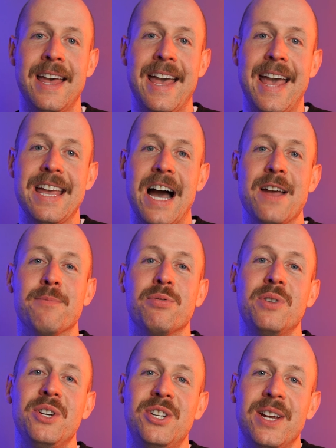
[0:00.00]
Hey, I
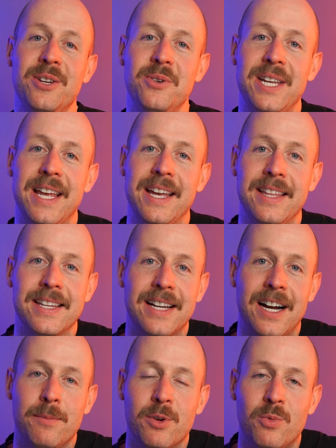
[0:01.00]
appreciate you taking the
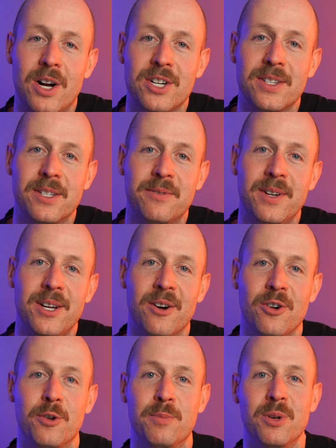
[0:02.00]
time to watch this video.
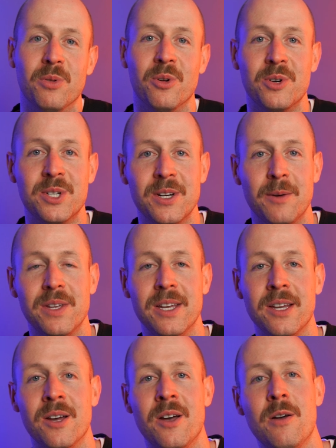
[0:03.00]
I hope you learned
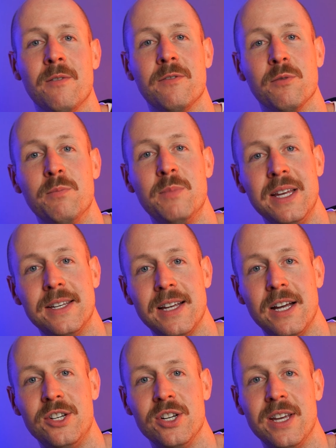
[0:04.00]
something. For me, it's
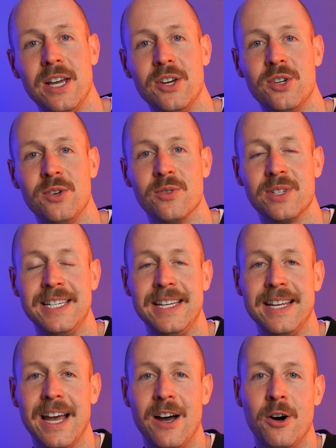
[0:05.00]
educational,
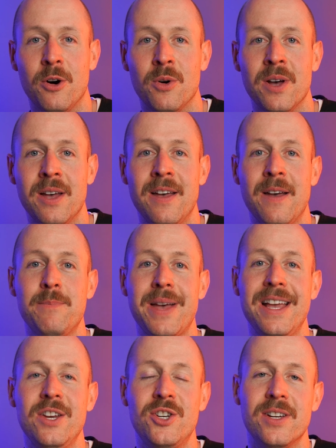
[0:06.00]
seeing how
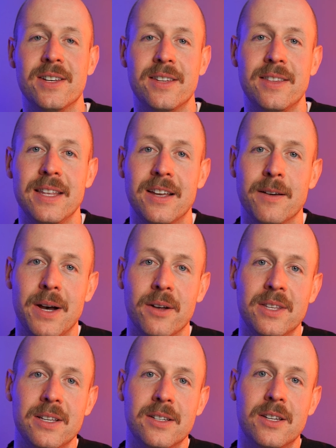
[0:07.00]
patients think
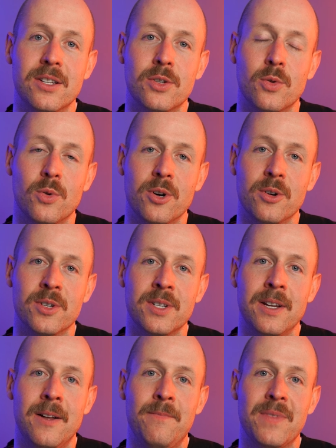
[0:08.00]
about these
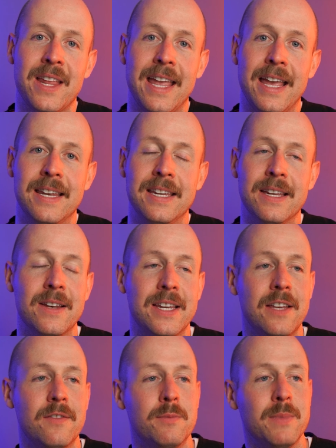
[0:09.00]
disorders, and it
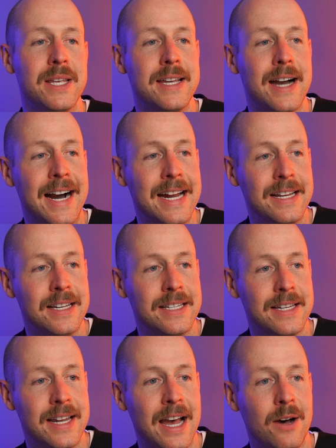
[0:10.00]
gives me
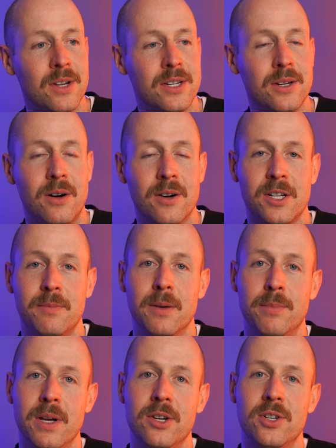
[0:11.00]
guidance in how to talk to my
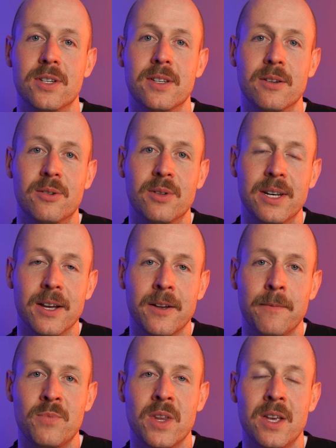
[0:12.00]
patients in clinic.
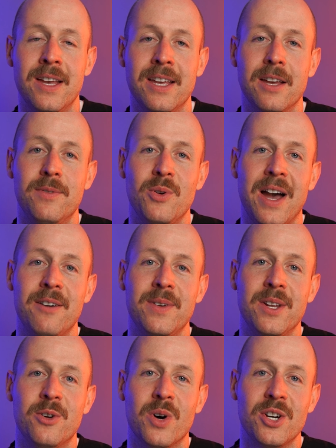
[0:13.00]
If you have
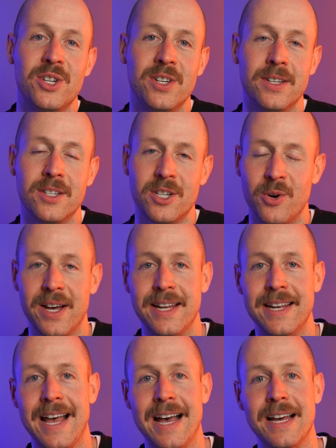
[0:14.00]
any questions, go ahead
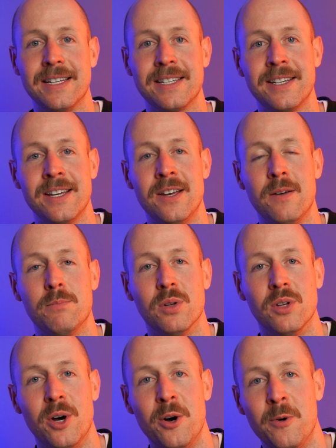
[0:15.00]
and ask
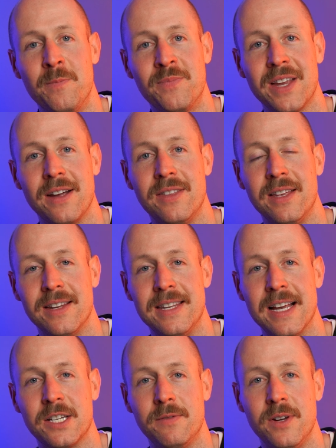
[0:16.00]
below. I think the
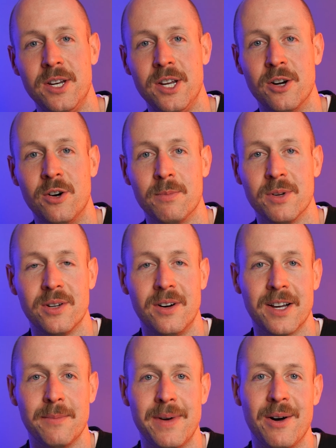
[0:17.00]
next video, I'm going to
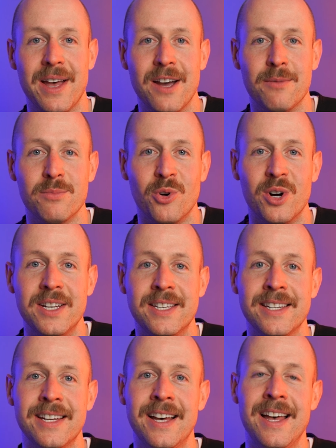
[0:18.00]
talk about
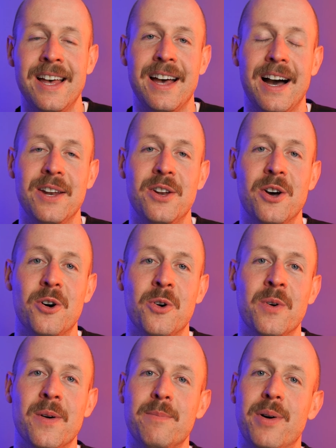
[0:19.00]
hemorrhoids. I
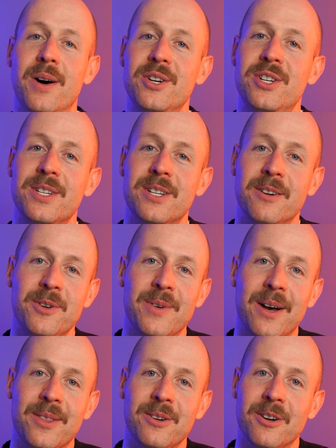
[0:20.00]
know bunches of you
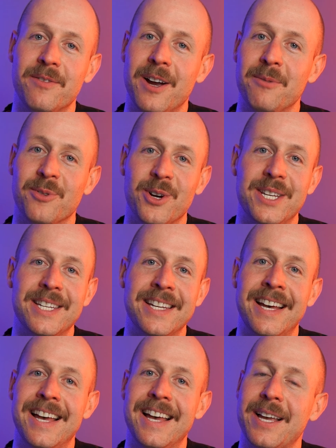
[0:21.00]
out there have hemorrhoids.
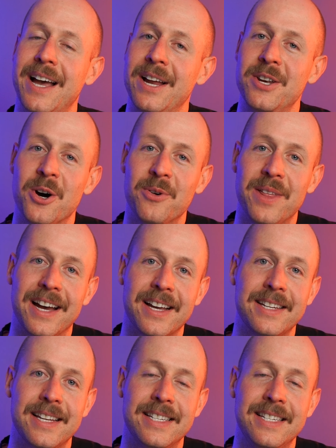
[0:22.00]
I know that
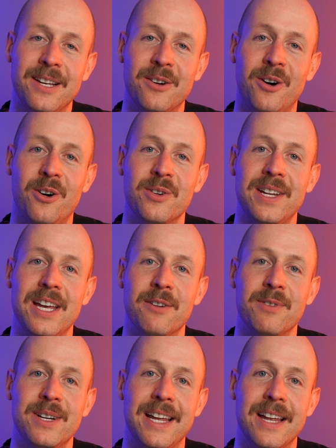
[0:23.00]
because I see it all day,
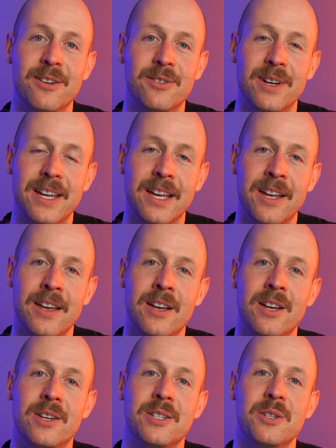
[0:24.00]
every day in clinic.
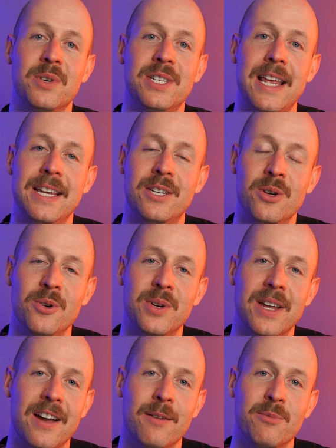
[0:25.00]
So stay tuned
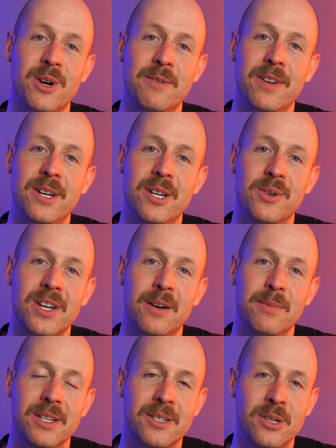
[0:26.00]
to hemorrhoid videos
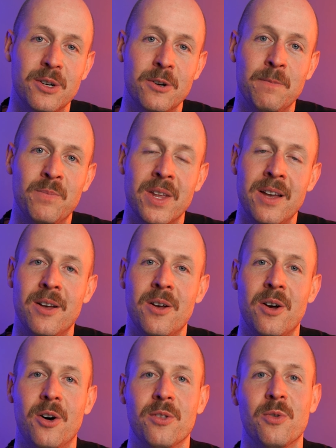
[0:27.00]
coming soon.
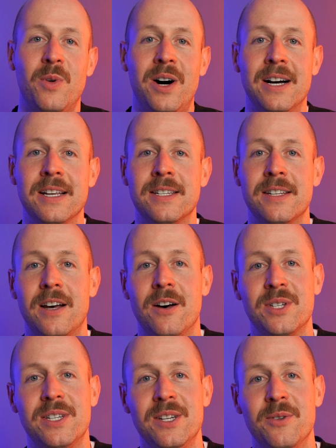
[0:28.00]
Otherwise,
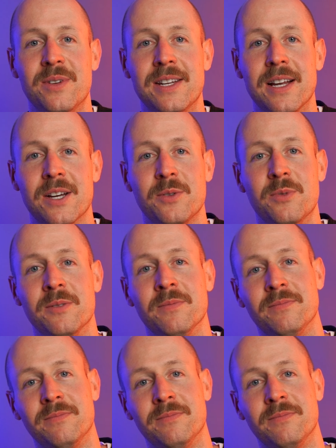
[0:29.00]
I'll see you in the next one.